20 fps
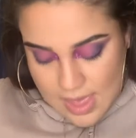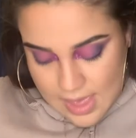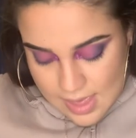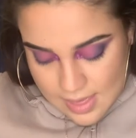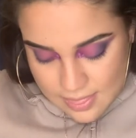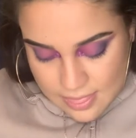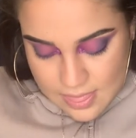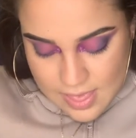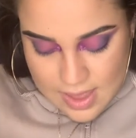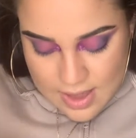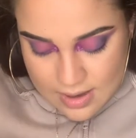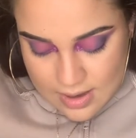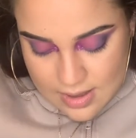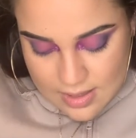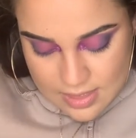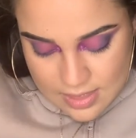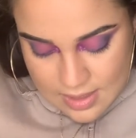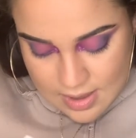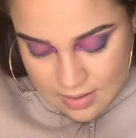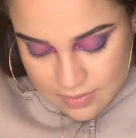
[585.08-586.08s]
And then
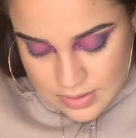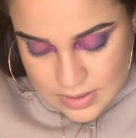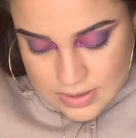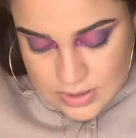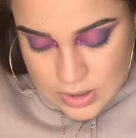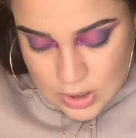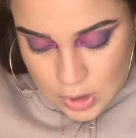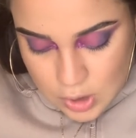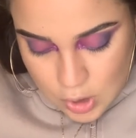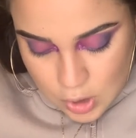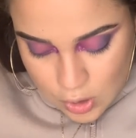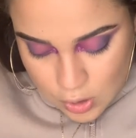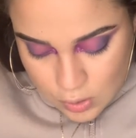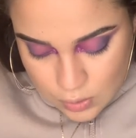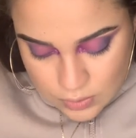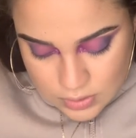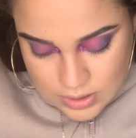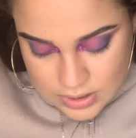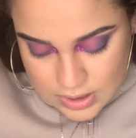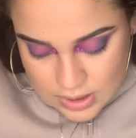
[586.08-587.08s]
there is a
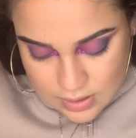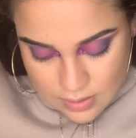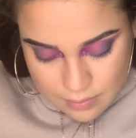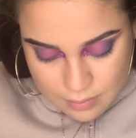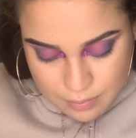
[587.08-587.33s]
Golden or